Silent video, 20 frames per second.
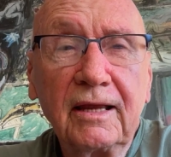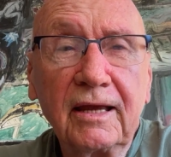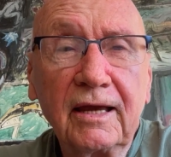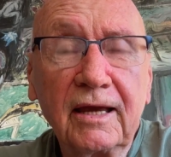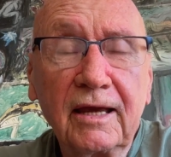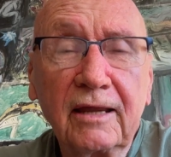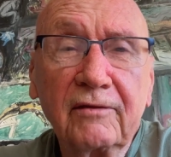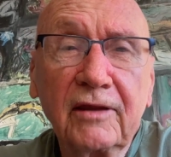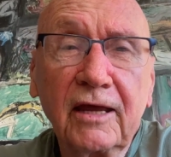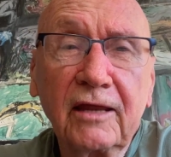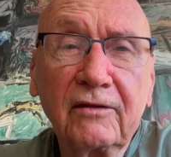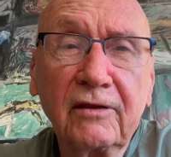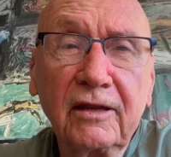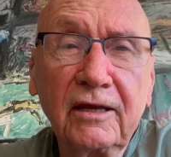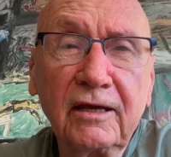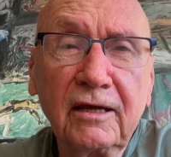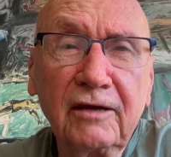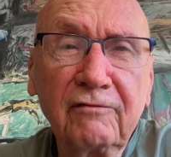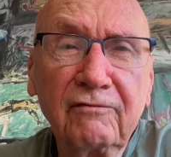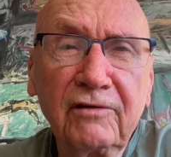And then
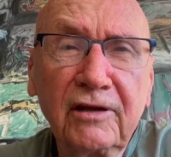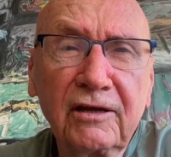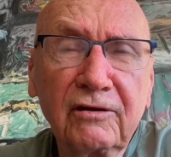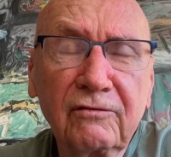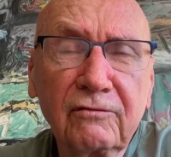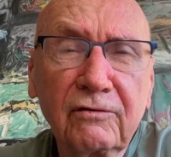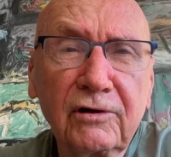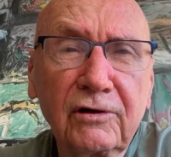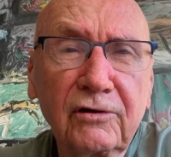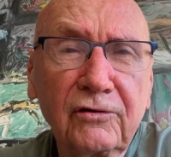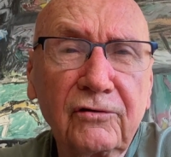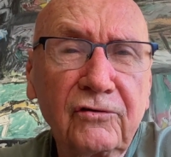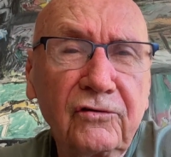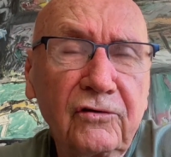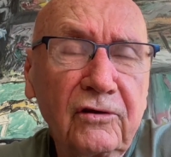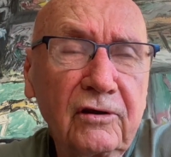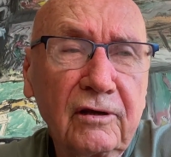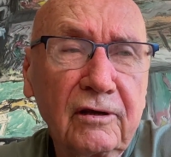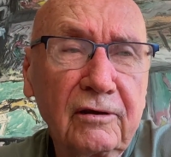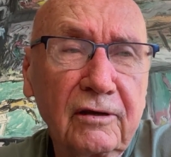the evening
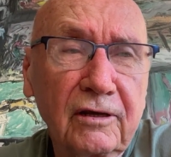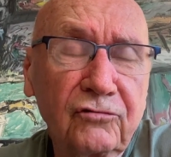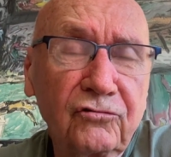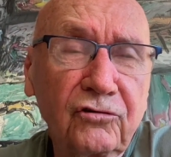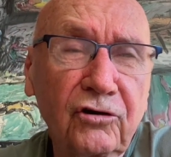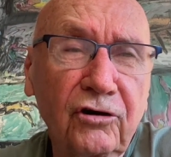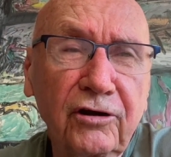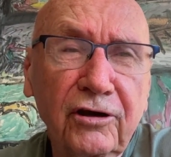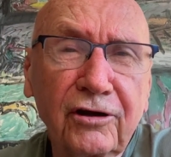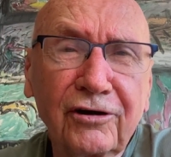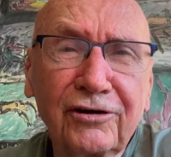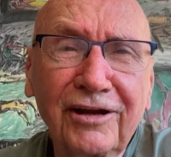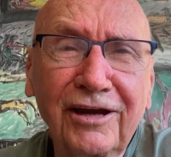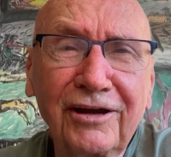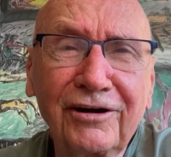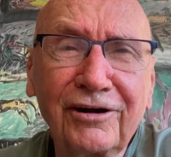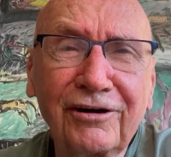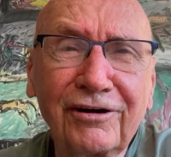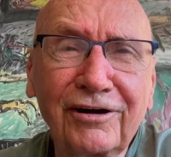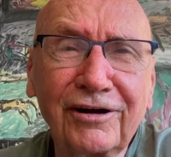was enjoy your
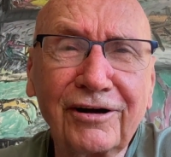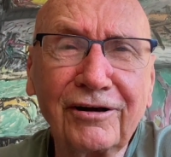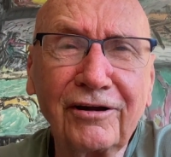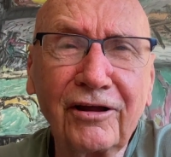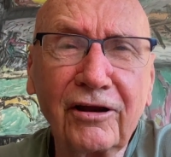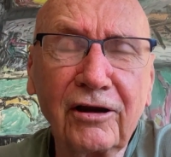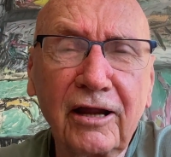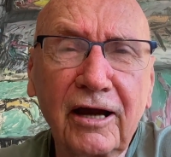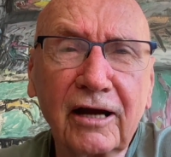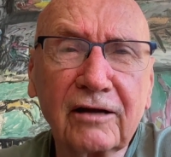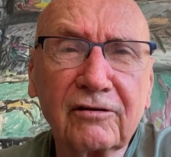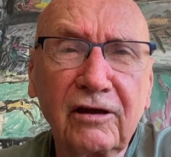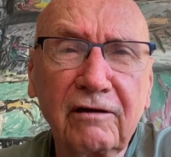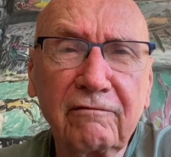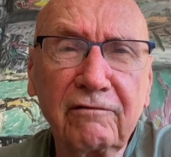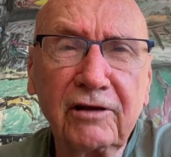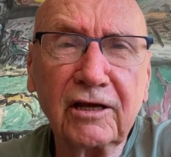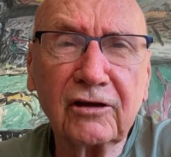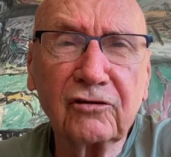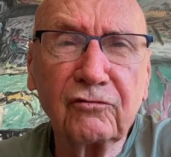dinner and a little
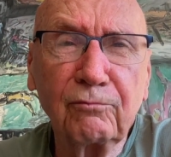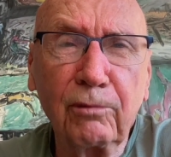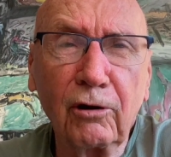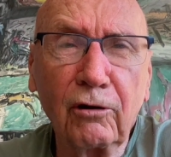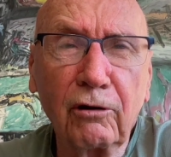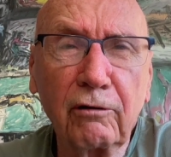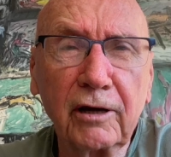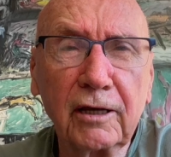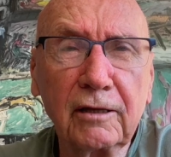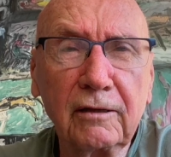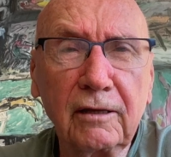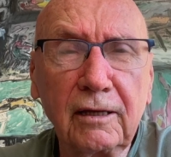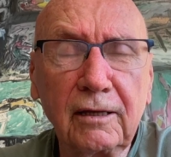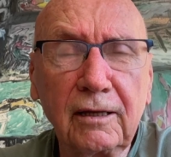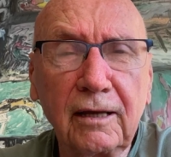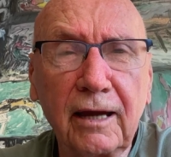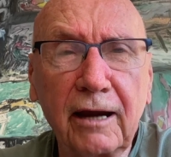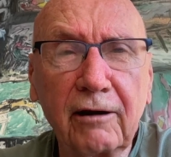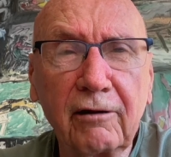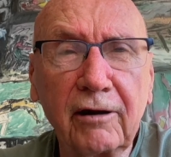activity exploring
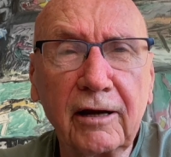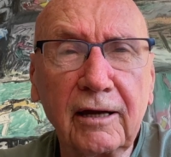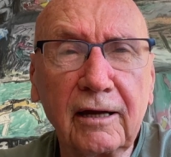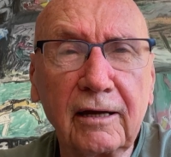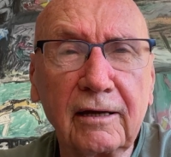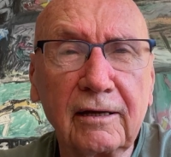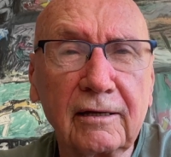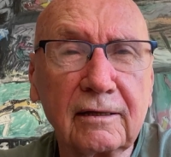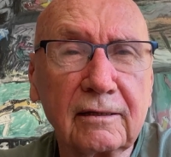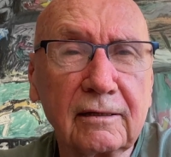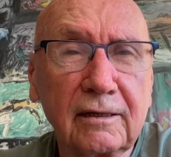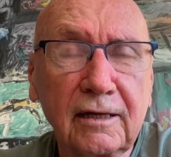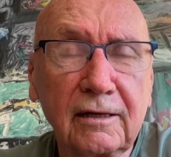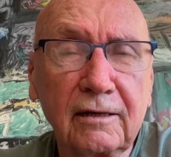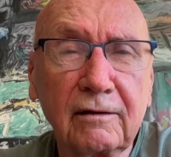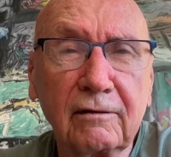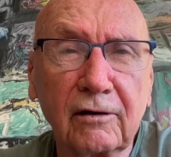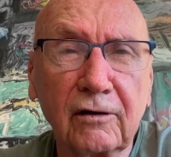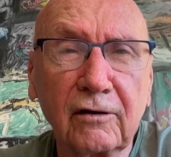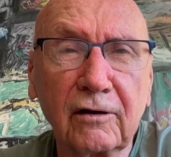the area, and
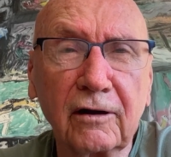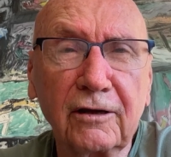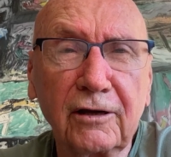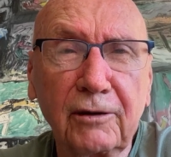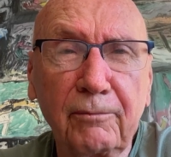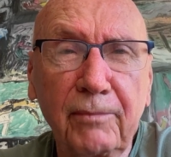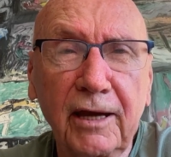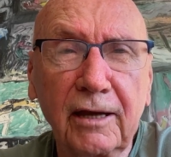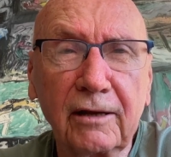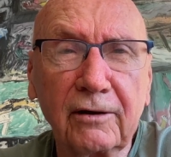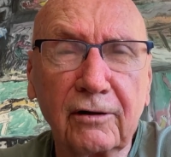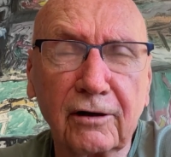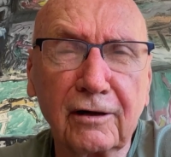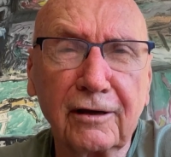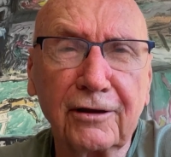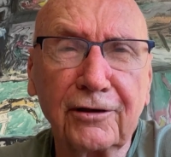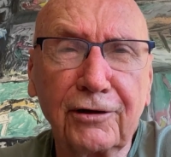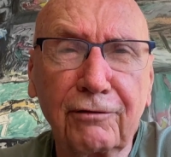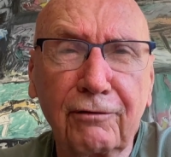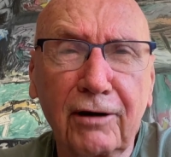then early to bed,
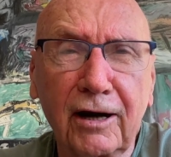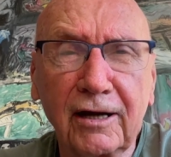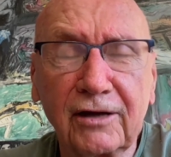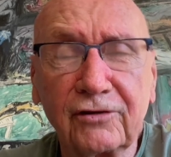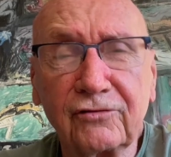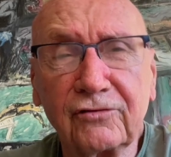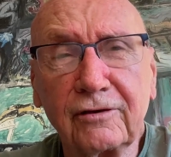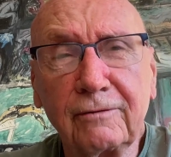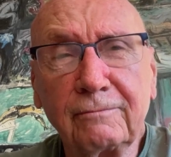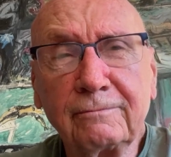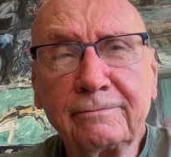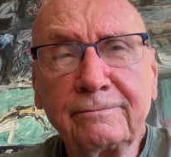early to rise.